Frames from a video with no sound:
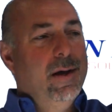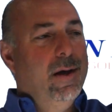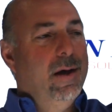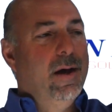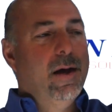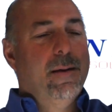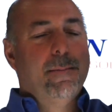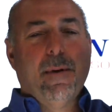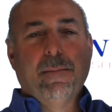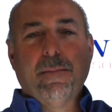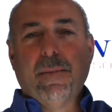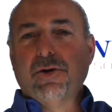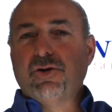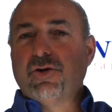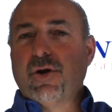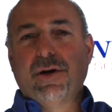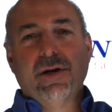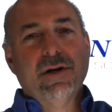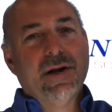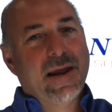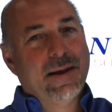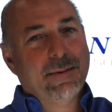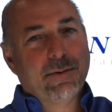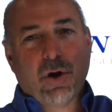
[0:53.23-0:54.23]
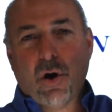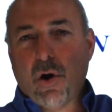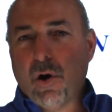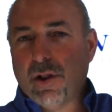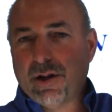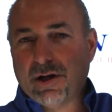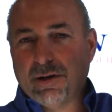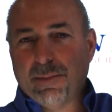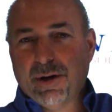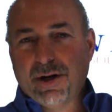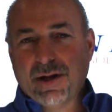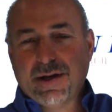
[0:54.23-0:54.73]
I'm not trying to name
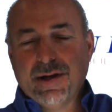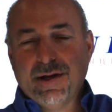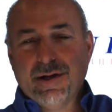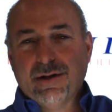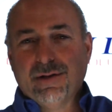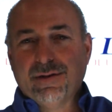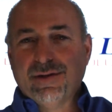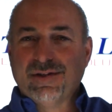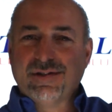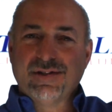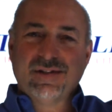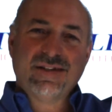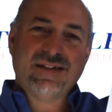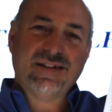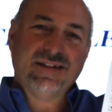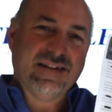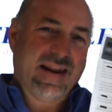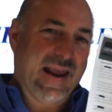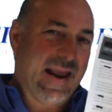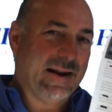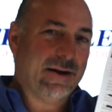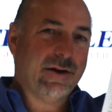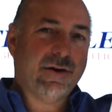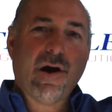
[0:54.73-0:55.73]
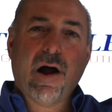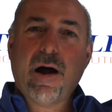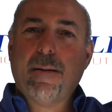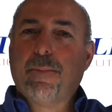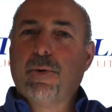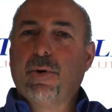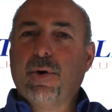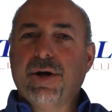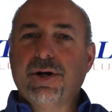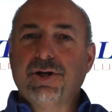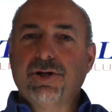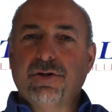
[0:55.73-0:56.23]
call anybody here. This is standard
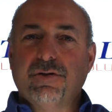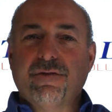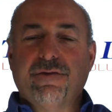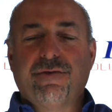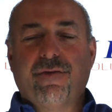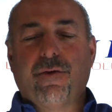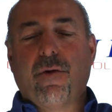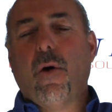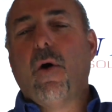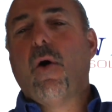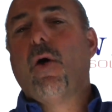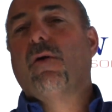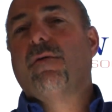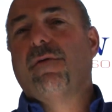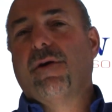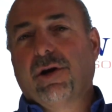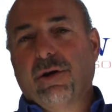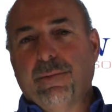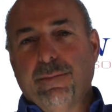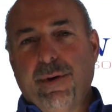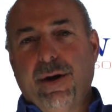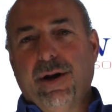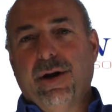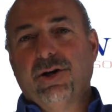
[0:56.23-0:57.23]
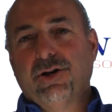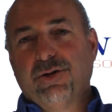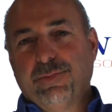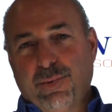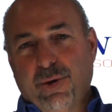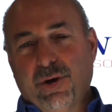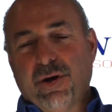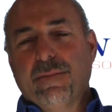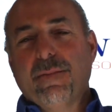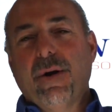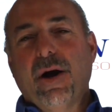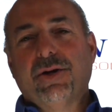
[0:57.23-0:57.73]
operation for all of our competitors
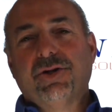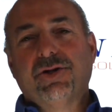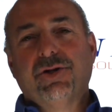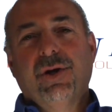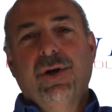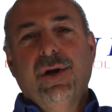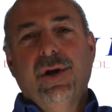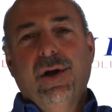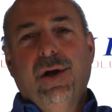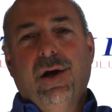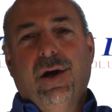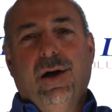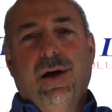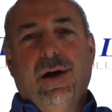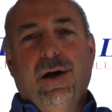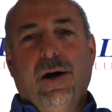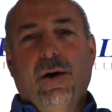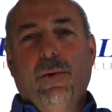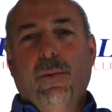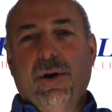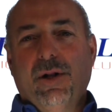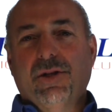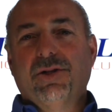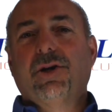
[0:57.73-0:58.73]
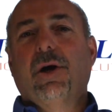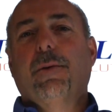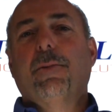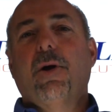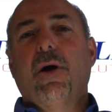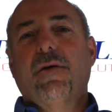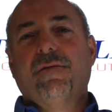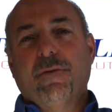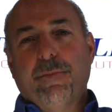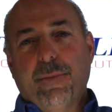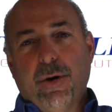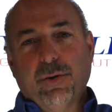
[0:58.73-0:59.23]
pretty much when it's
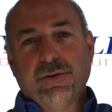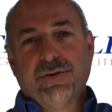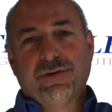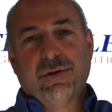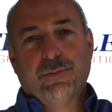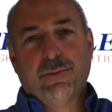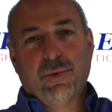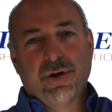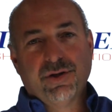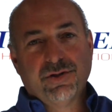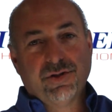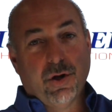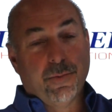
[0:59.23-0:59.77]
coming off a boat somewhere.